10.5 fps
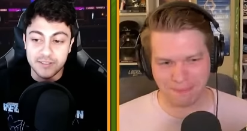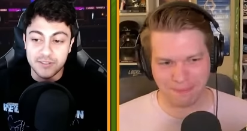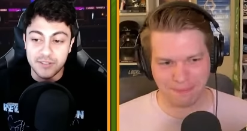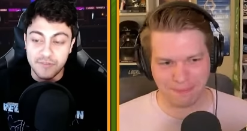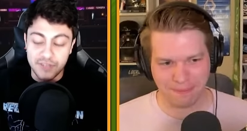
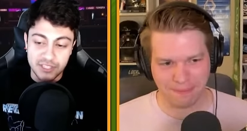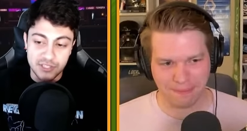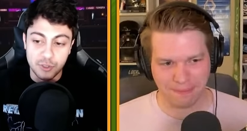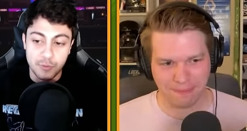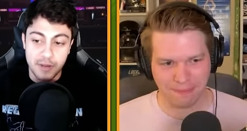Speaker 1: If it's a
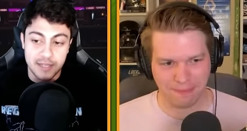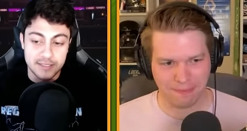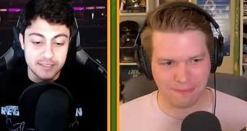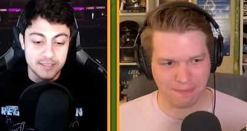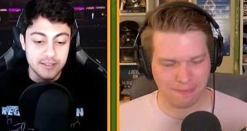
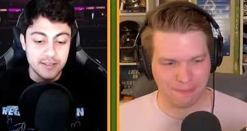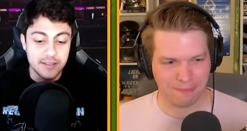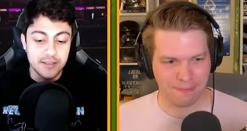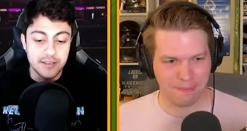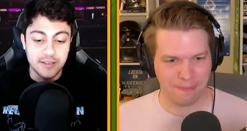Zubac,
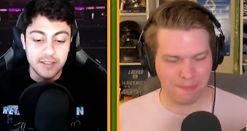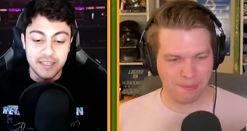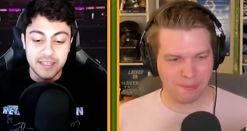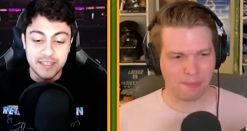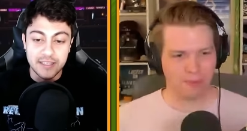
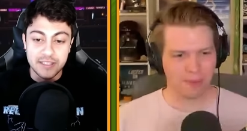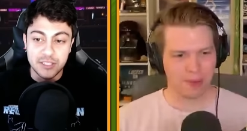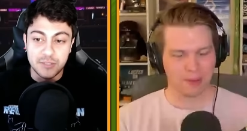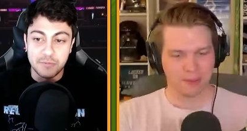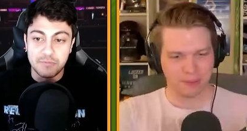
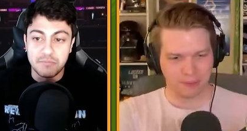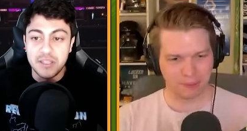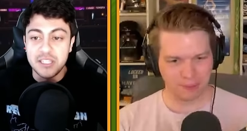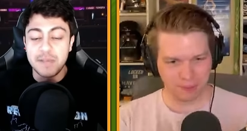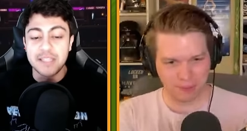is
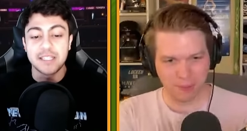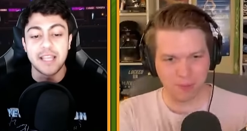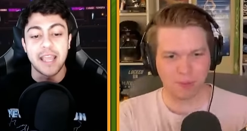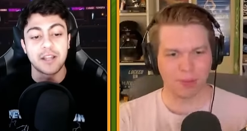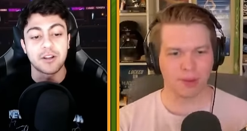he's basically
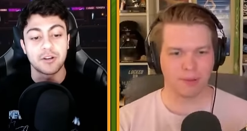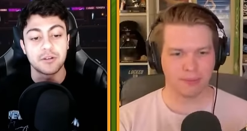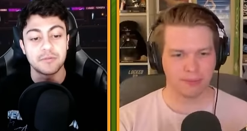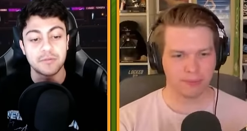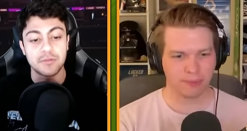anchored
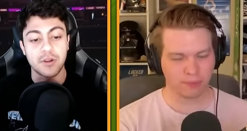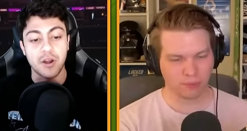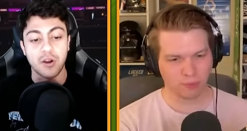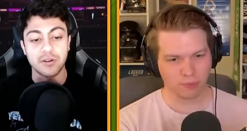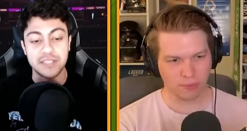
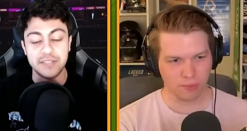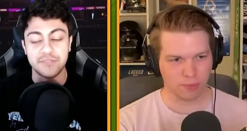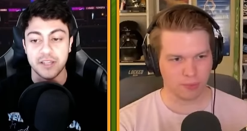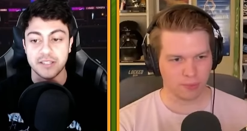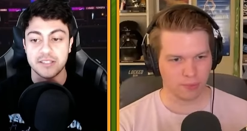our
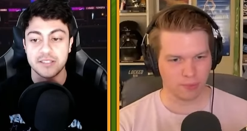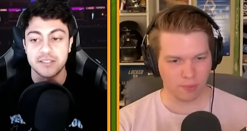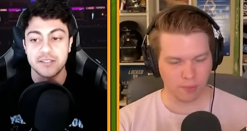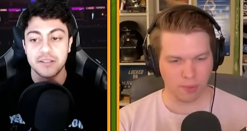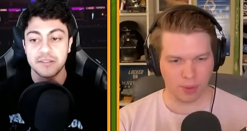defense
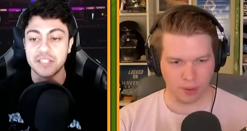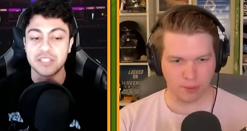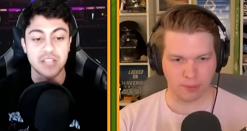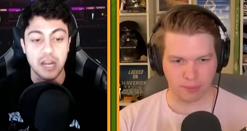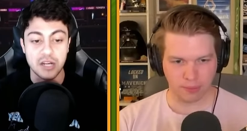this
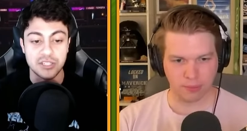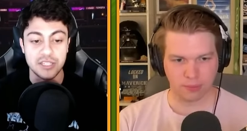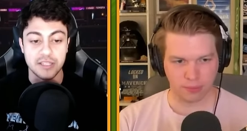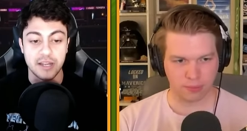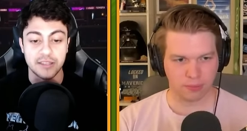entire
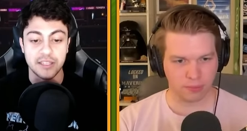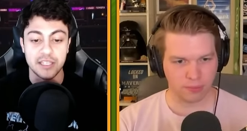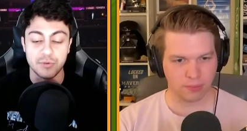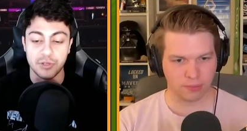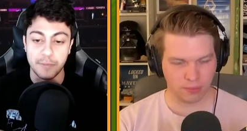season. I think he's
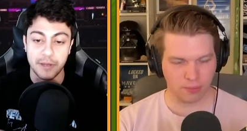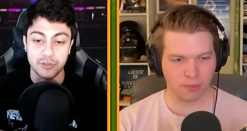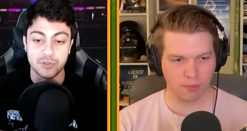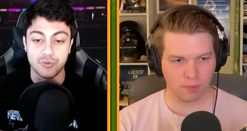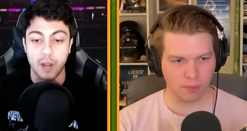one of the better
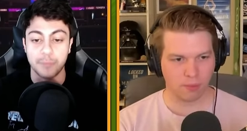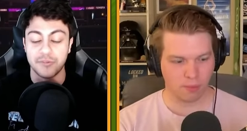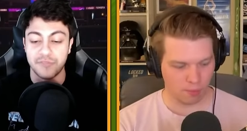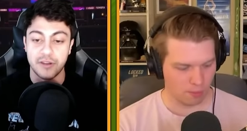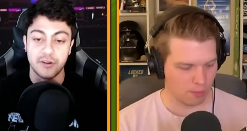drop
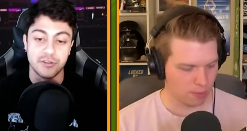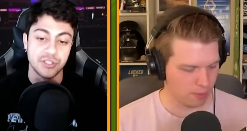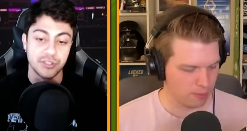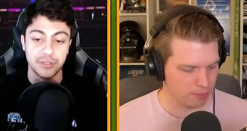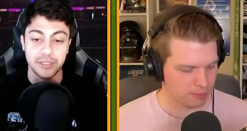defenders in
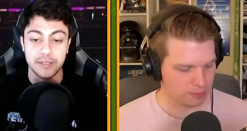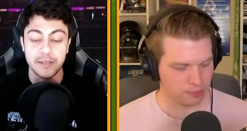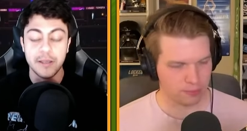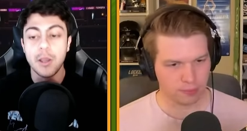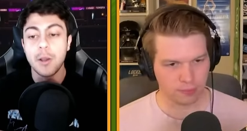the league.
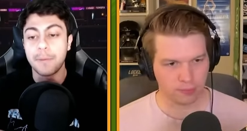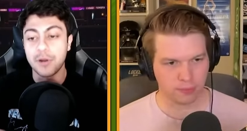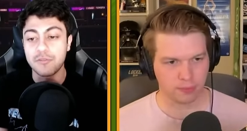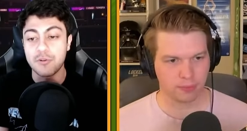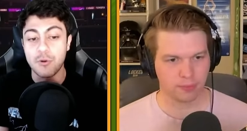But
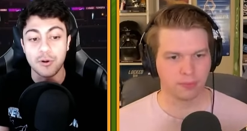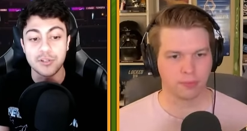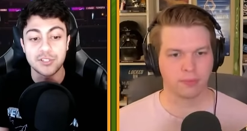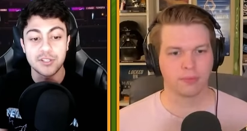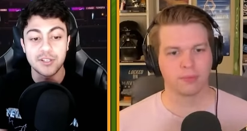of course,